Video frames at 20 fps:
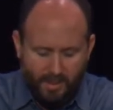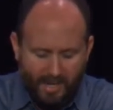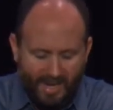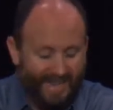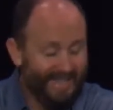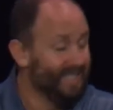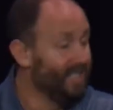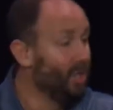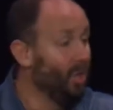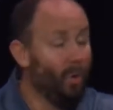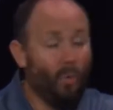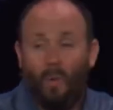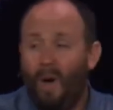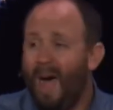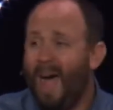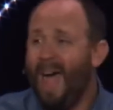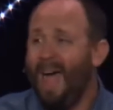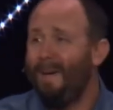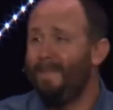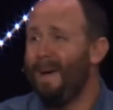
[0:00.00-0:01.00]
Is the
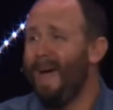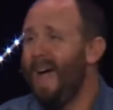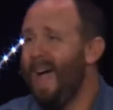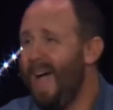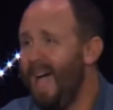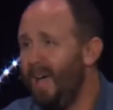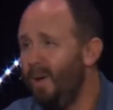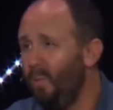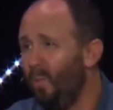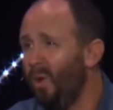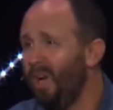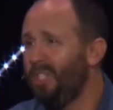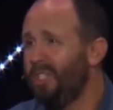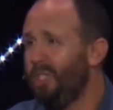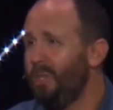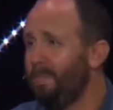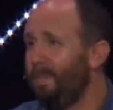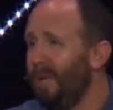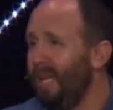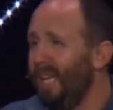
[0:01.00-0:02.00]
why behind what
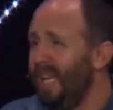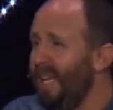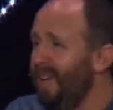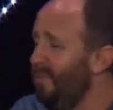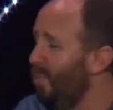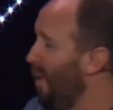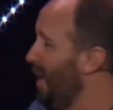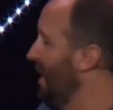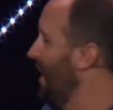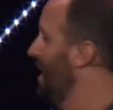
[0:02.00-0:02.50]
you believe when it